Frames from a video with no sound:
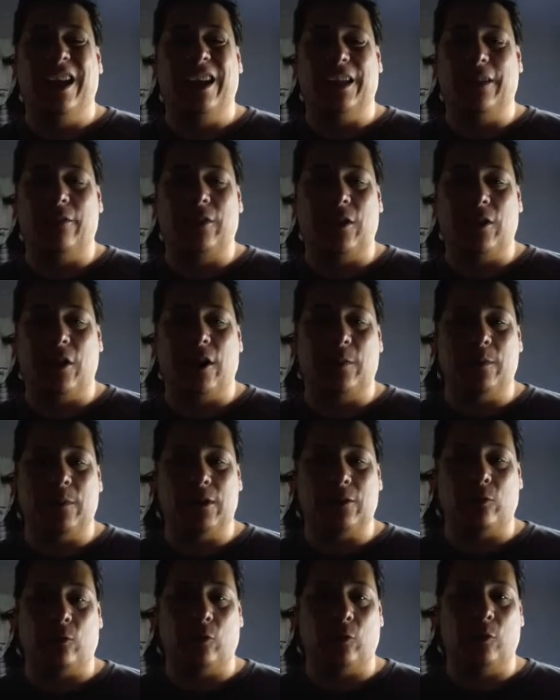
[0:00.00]
I don't even know how
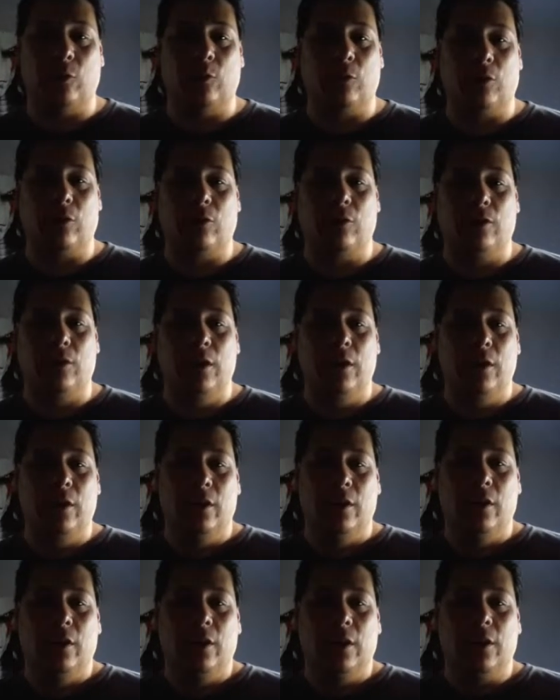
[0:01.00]
much room or
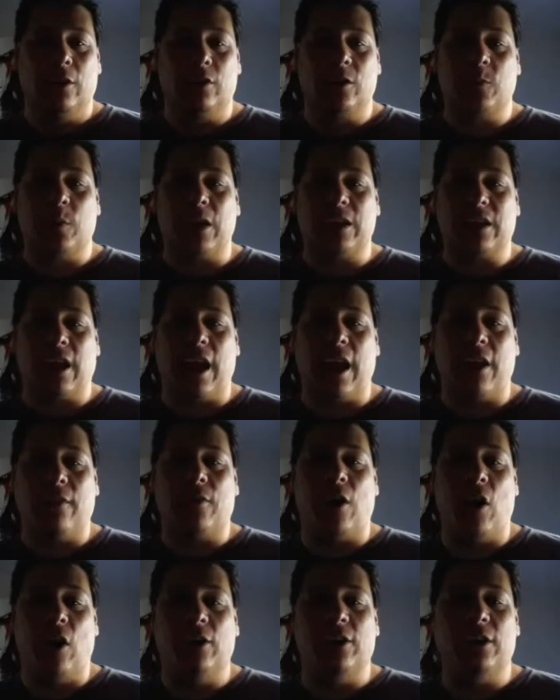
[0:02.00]
space I
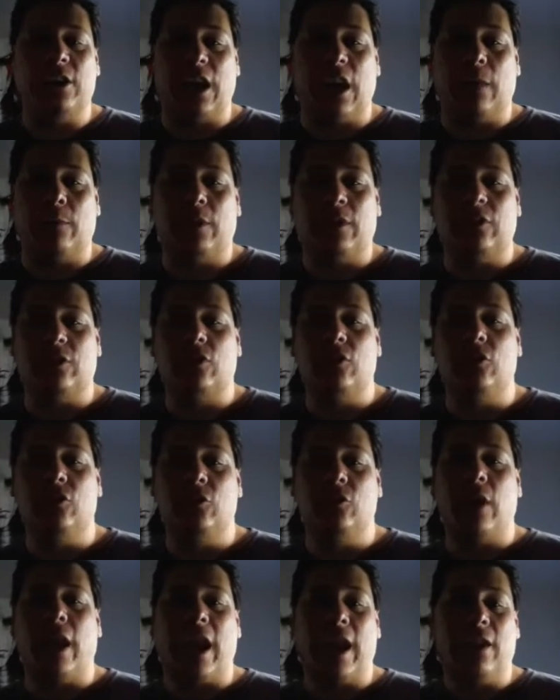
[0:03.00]
have on the tablet to
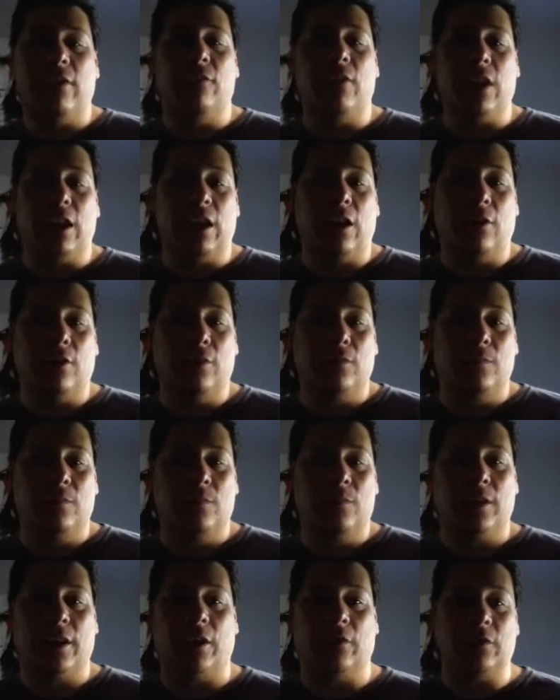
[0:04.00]
do a video.
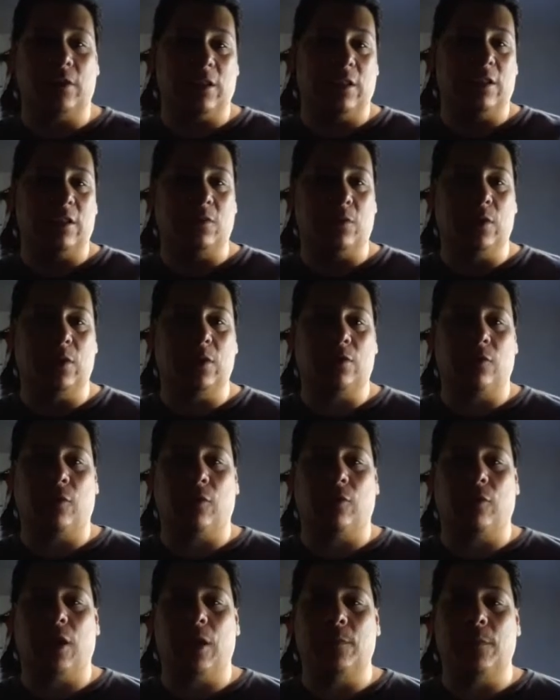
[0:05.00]
Obviously, this one's
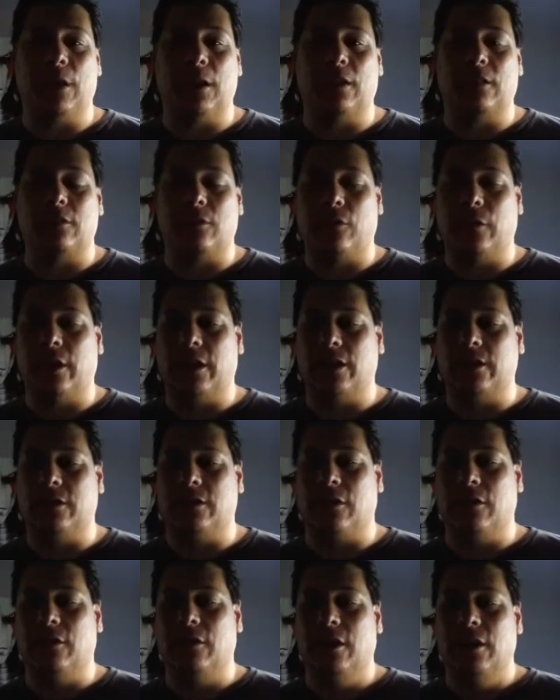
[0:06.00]
over 5 minutes already,
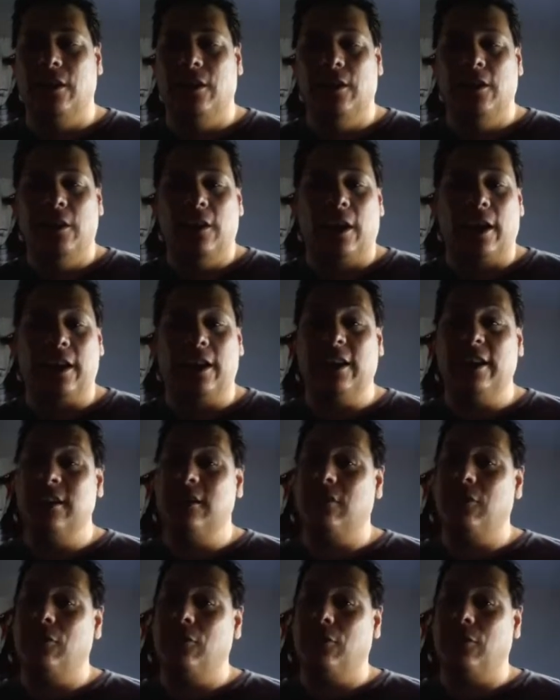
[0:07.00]
so I can at
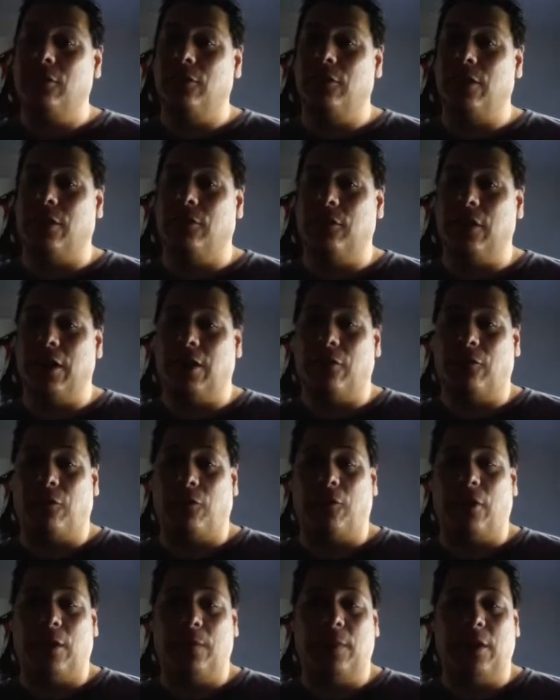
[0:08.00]
least do a video
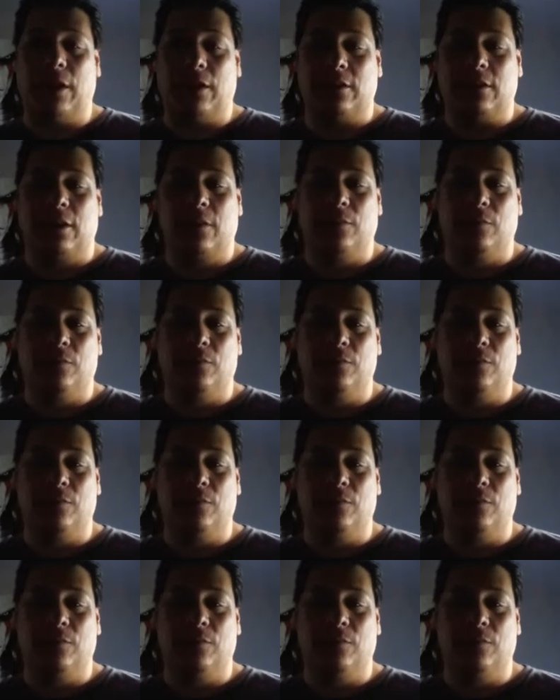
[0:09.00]
for 5 minutes.